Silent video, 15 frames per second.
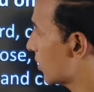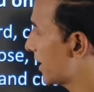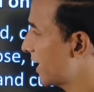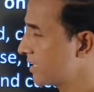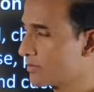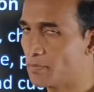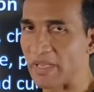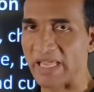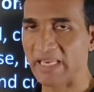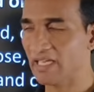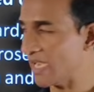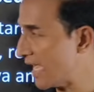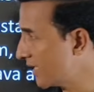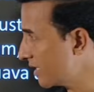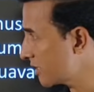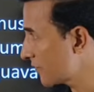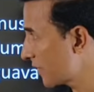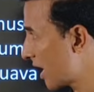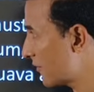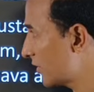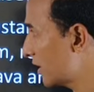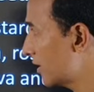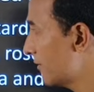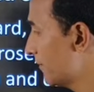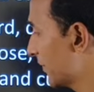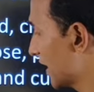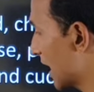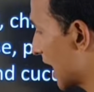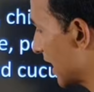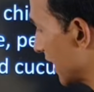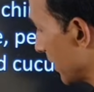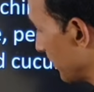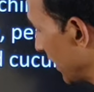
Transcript: called as perigynous flower. And